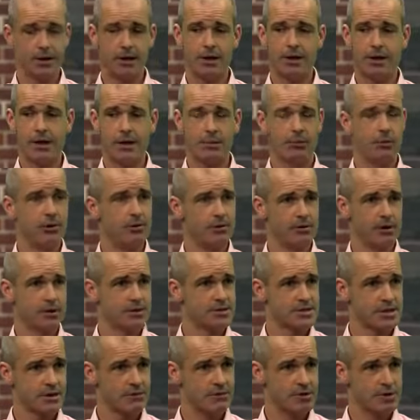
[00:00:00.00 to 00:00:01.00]
in that period, they
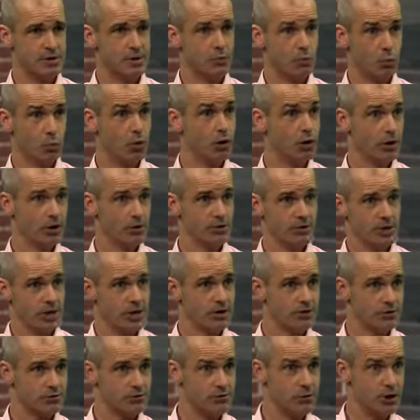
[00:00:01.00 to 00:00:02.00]
discovered it didn't work and they
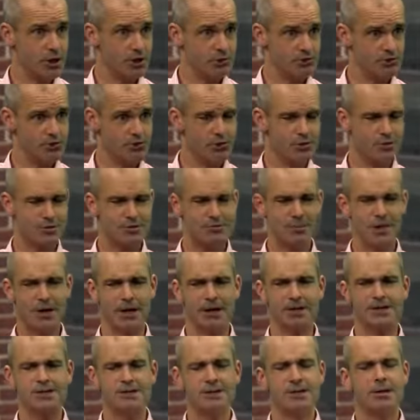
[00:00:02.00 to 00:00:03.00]
had to reintroduce
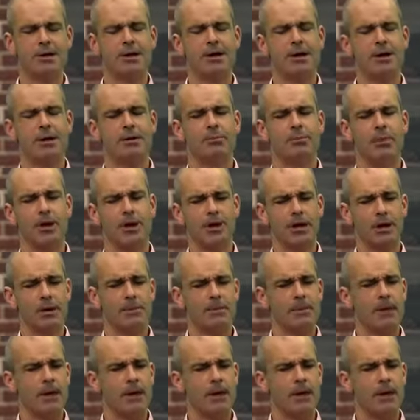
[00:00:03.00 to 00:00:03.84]
banks and money.